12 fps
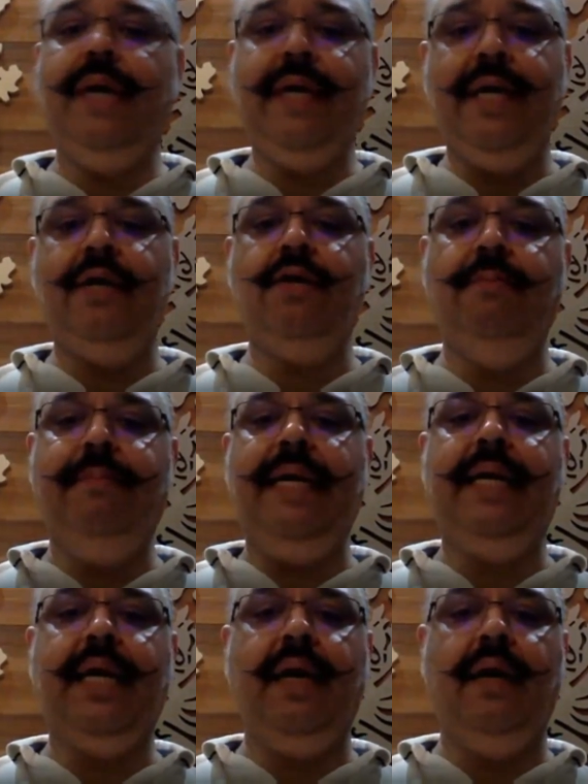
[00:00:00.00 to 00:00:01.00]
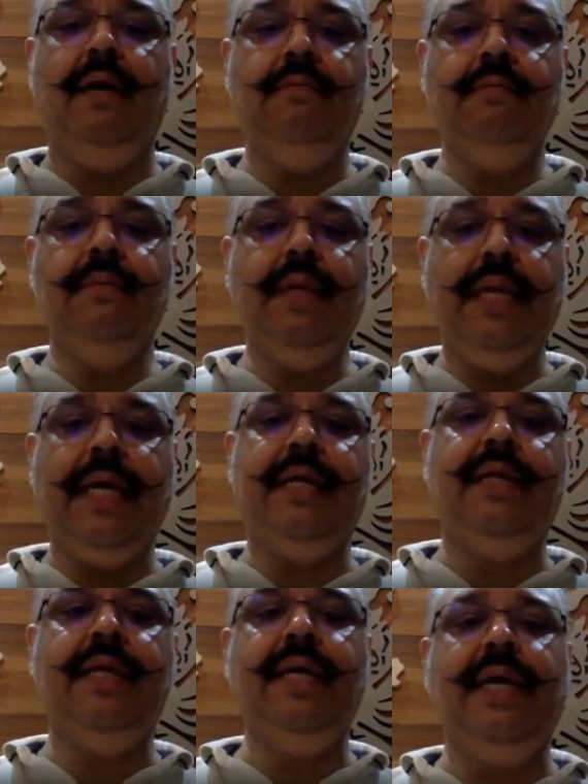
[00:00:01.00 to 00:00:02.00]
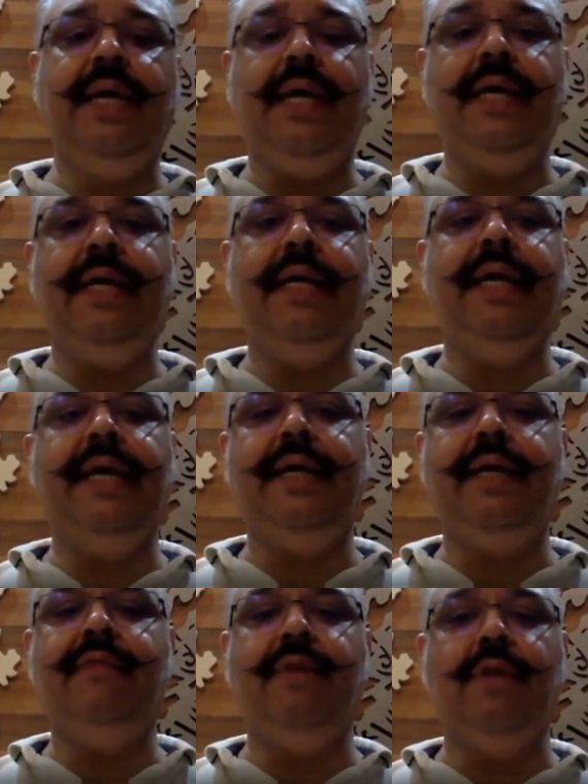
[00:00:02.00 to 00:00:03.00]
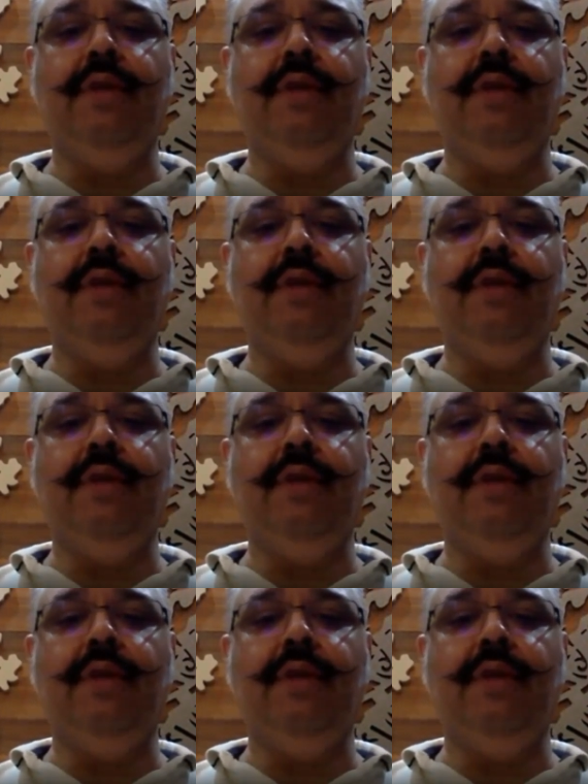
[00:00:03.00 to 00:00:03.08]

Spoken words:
here to build a legacy and inheritance for those